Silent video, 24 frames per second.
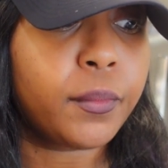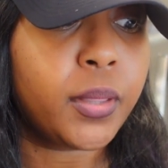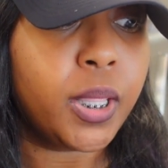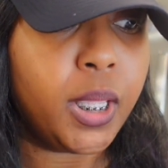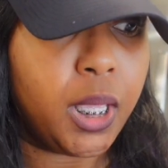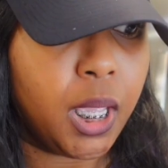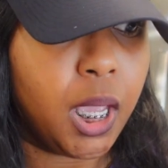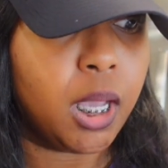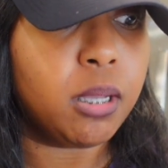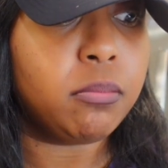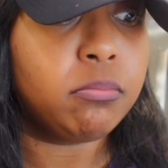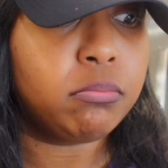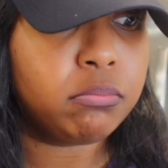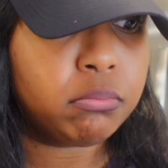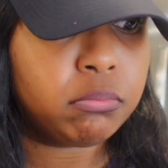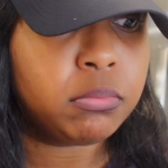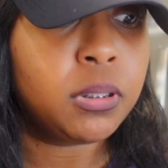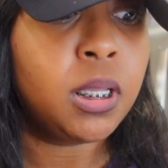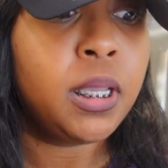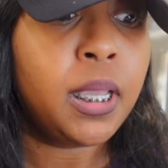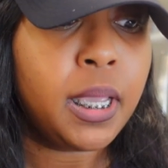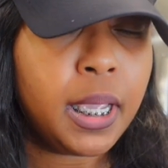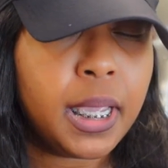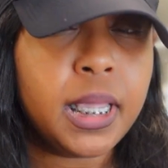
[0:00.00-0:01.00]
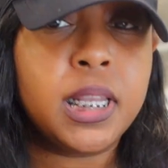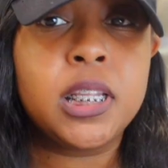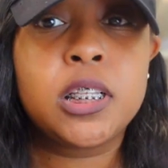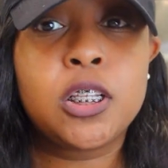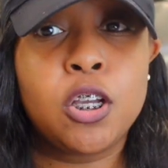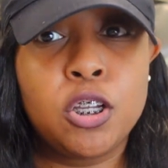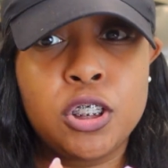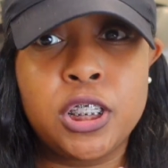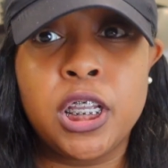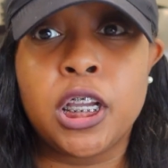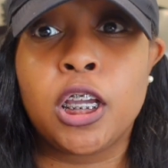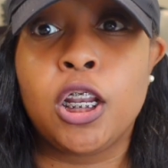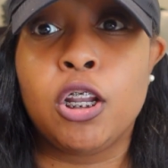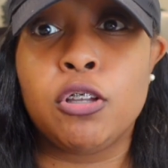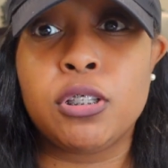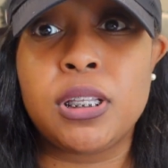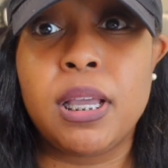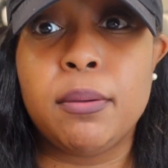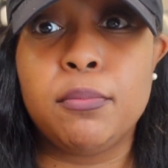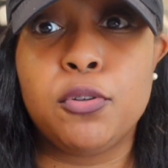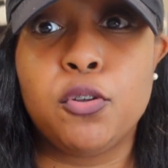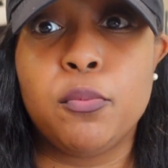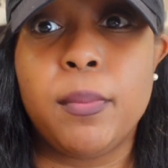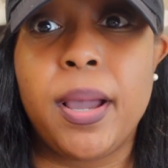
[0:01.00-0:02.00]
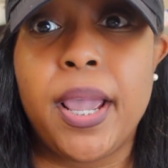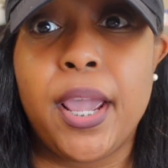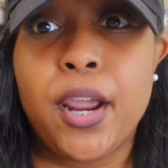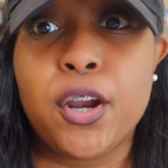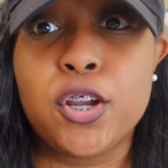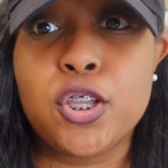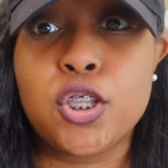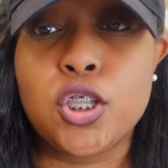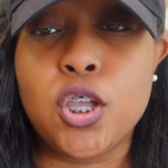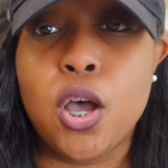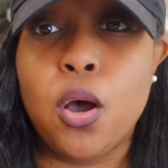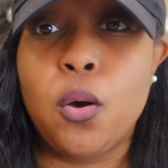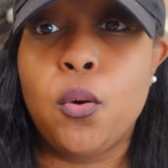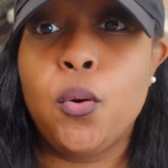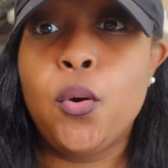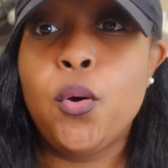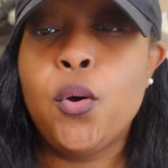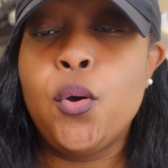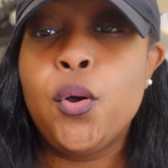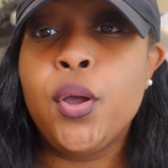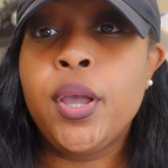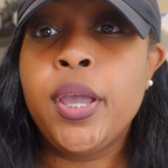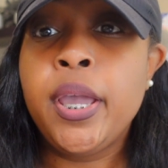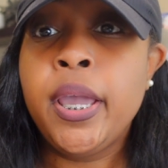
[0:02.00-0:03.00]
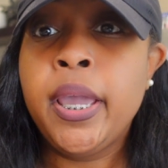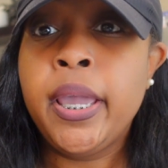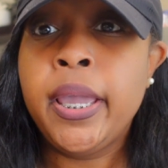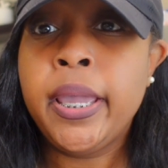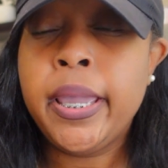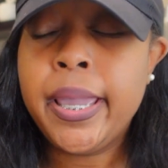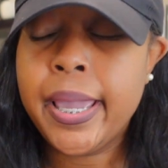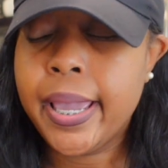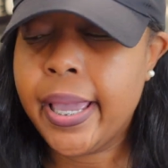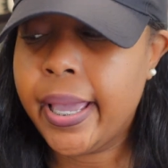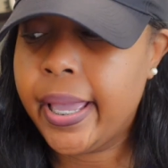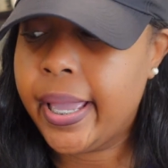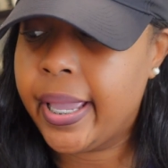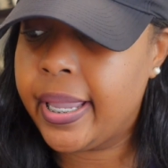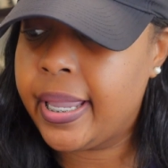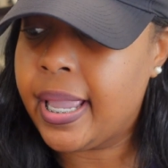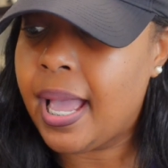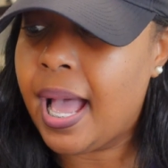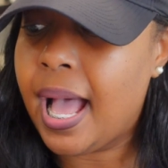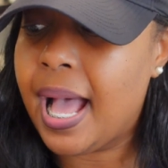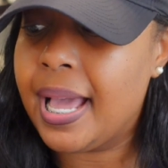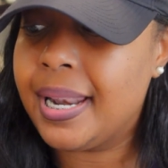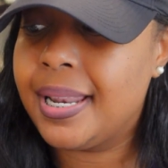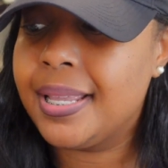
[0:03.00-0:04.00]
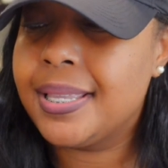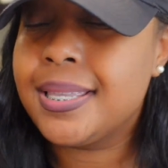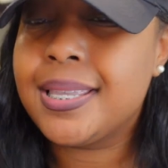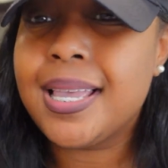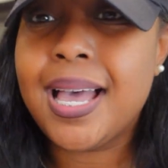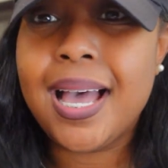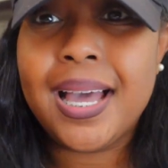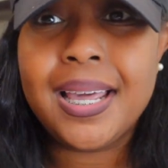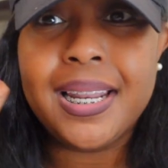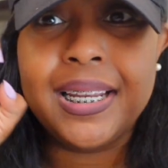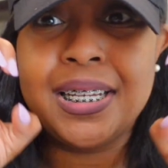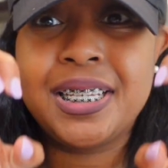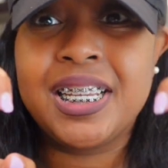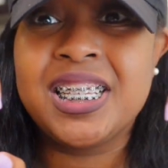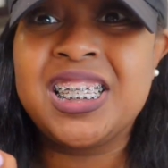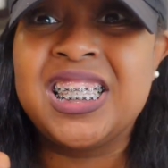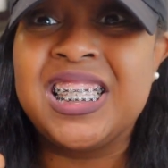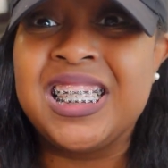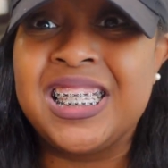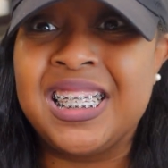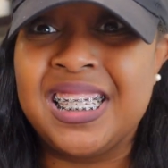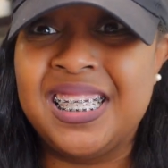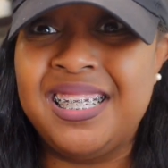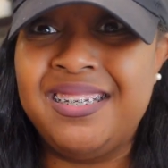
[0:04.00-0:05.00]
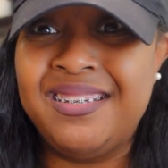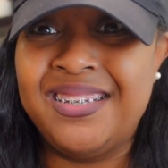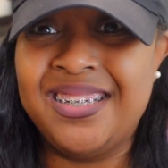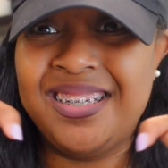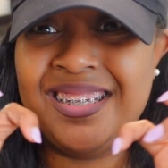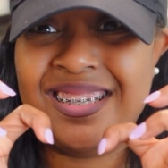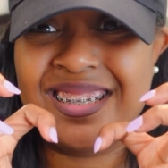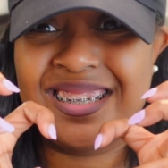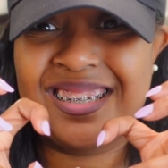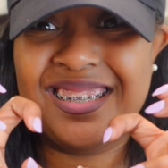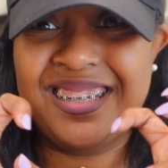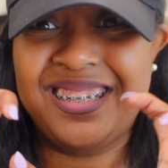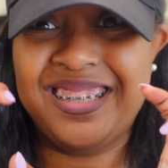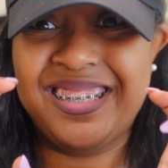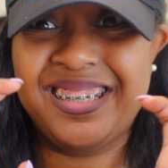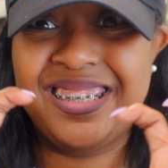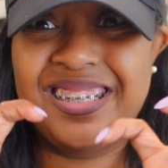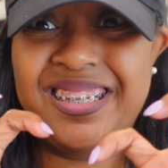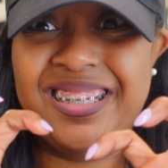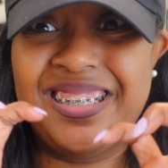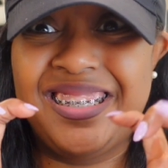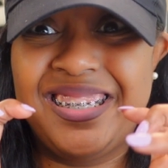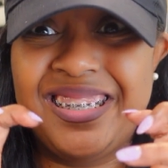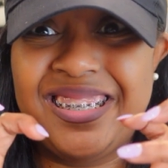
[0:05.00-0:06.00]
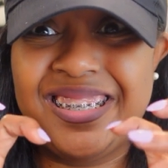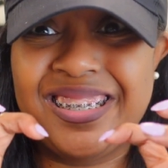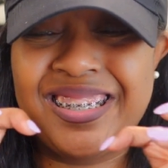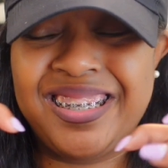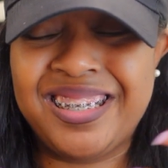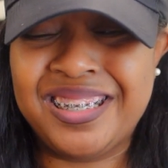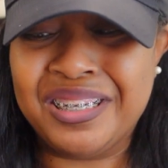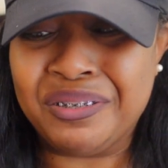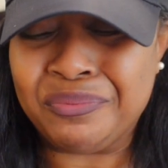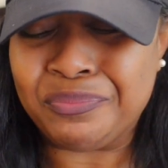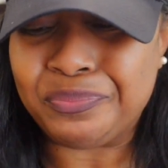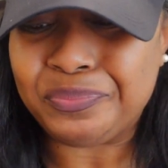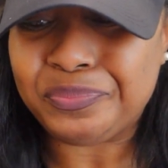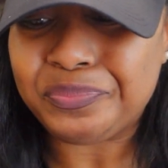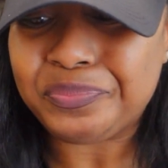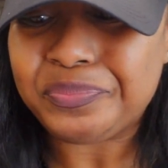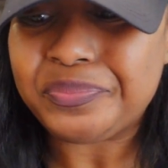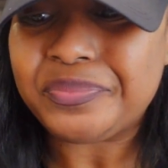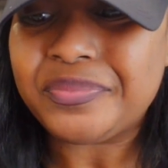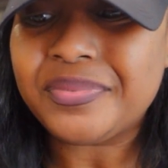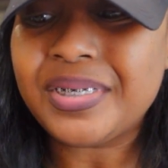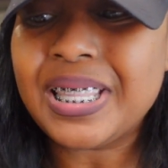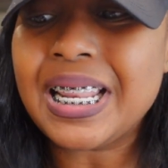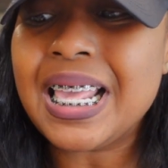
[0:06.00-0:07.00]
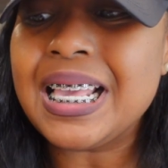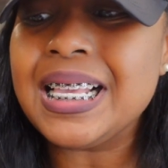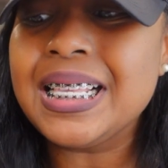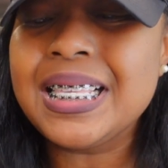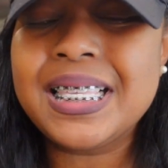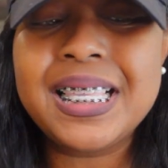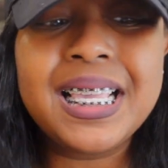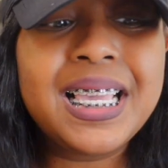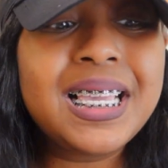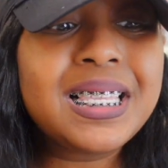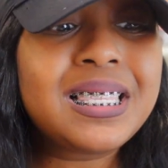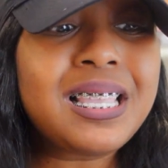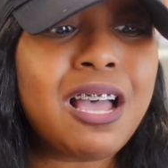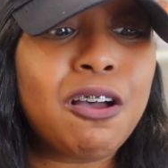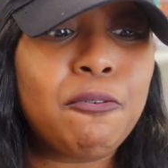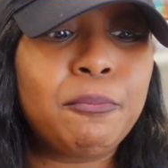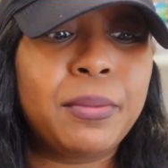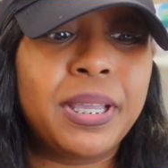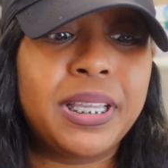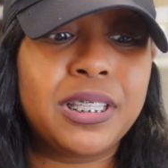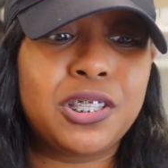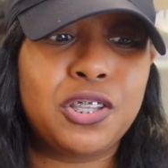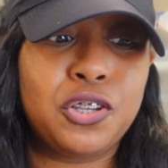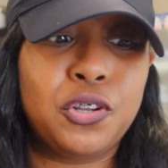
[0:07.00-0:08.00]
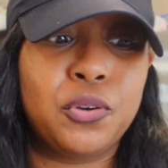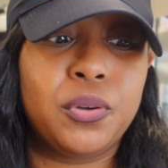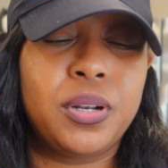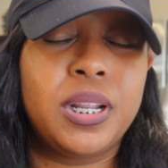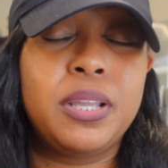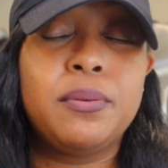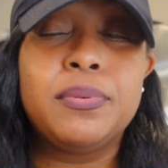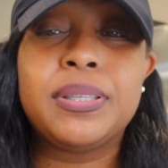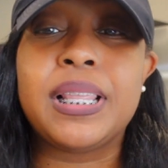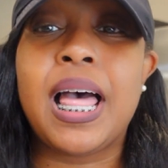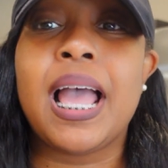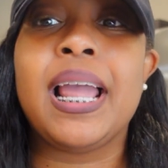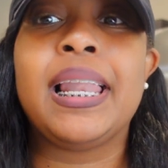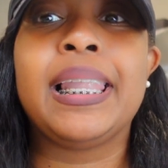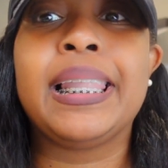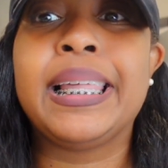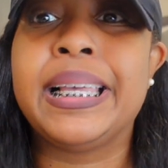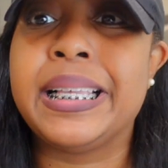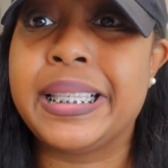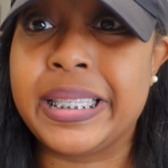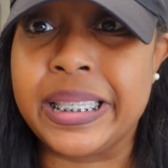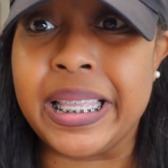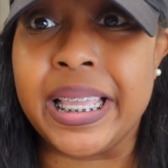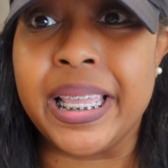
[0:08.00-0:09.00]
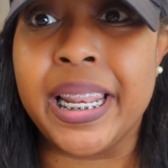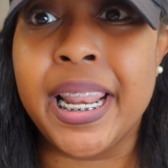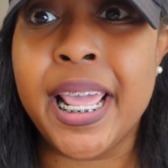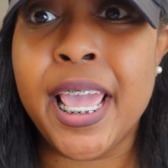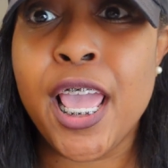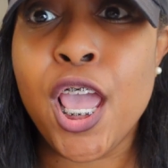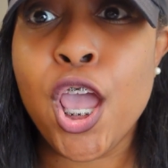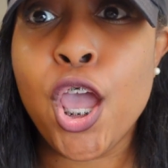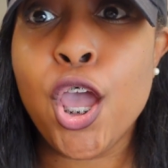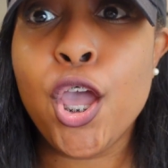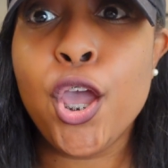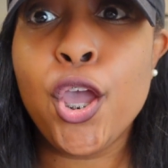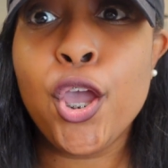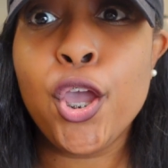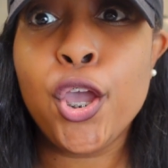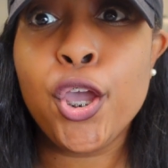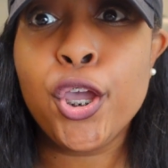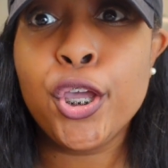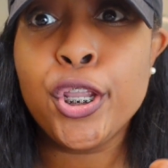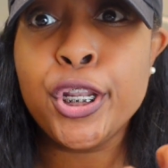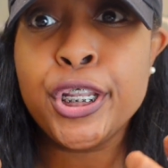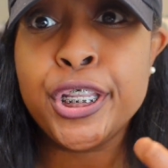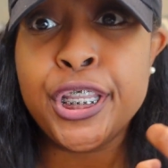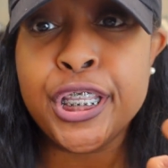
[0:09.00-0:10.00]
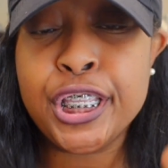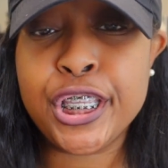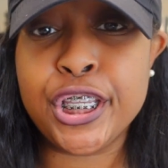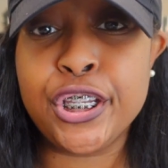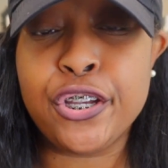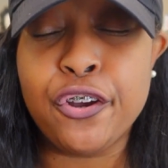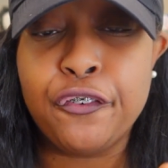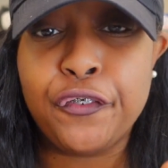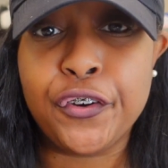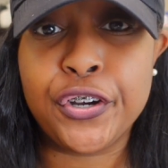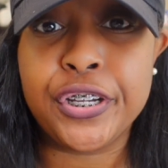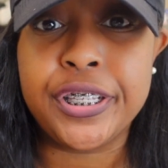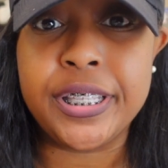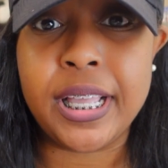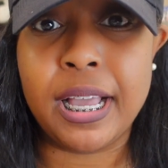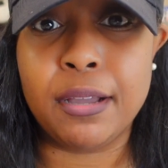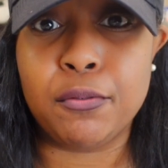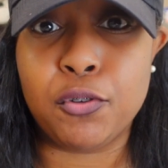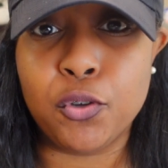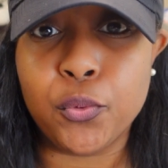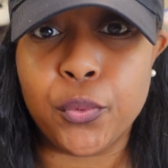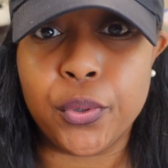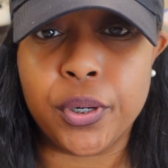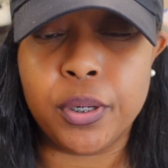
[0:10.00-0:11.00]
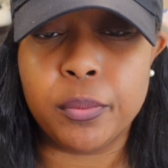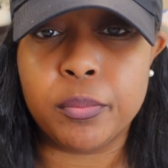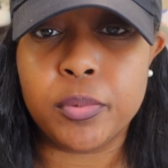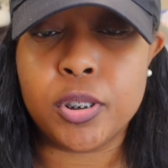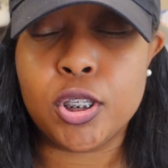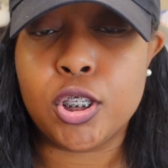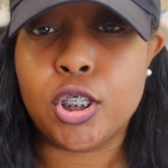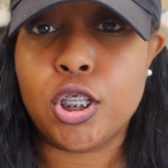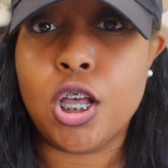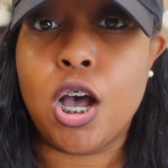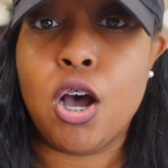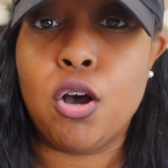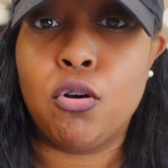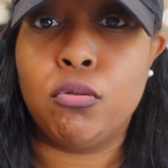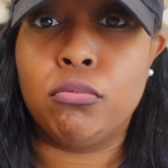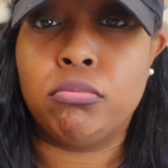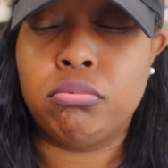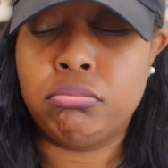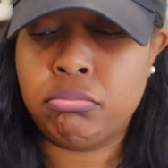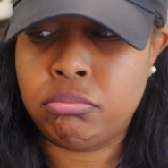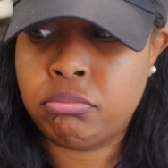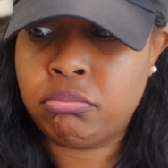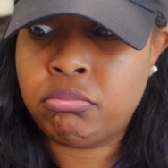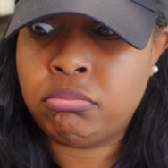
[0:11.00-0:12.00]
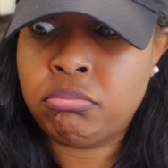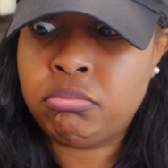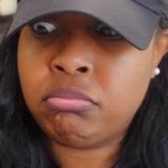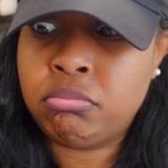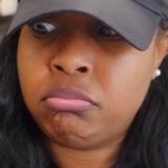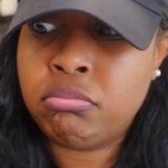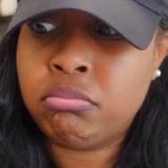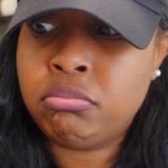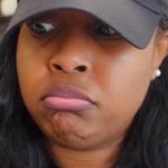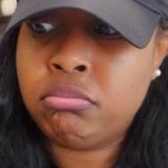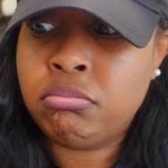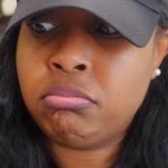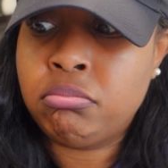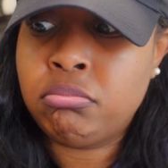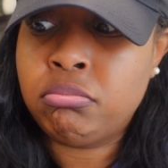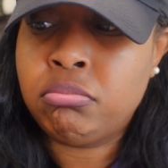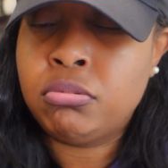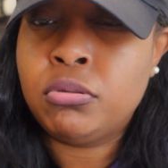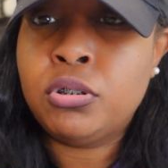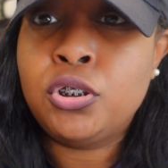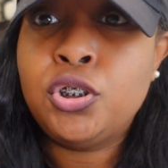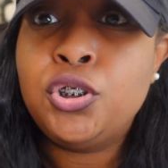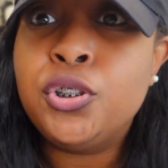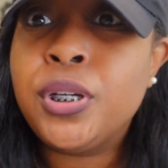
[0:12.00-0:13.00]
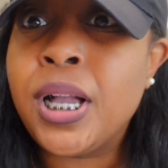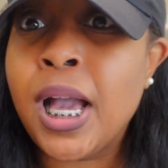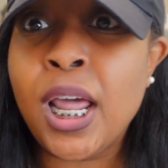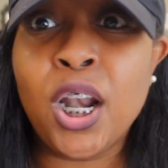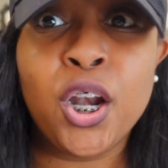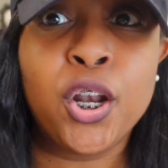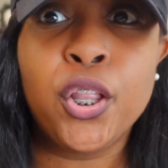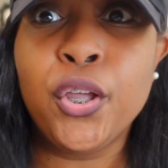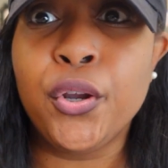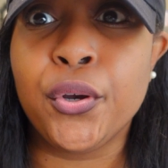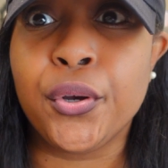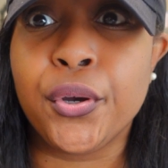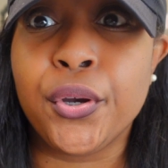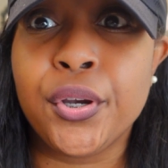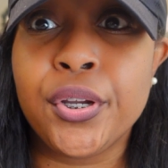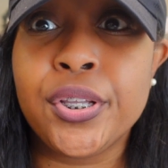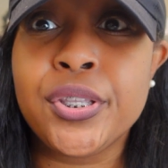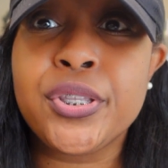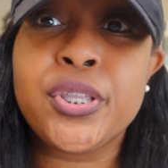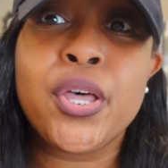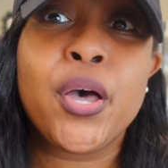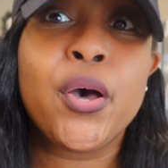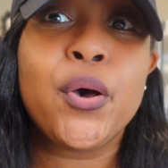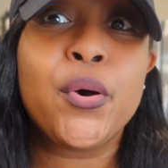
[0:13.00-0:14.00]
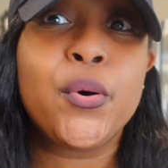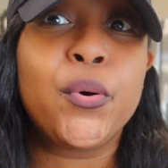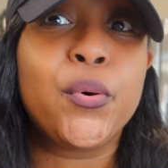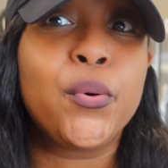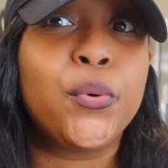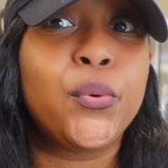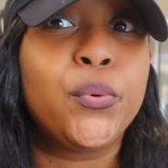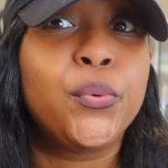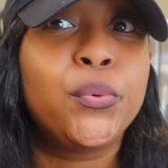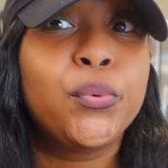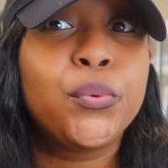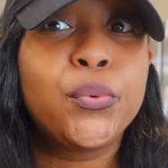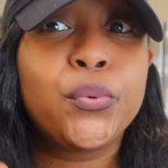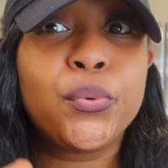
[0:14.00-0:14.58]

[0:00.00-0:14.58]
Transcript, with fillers: Yeah, and it's gonna take a long time to do my hair. So yeah, I decided just to keep these little nails. Sin talked me into doing them. He was like, listen, this is your first time doing them, so you gotta learn. So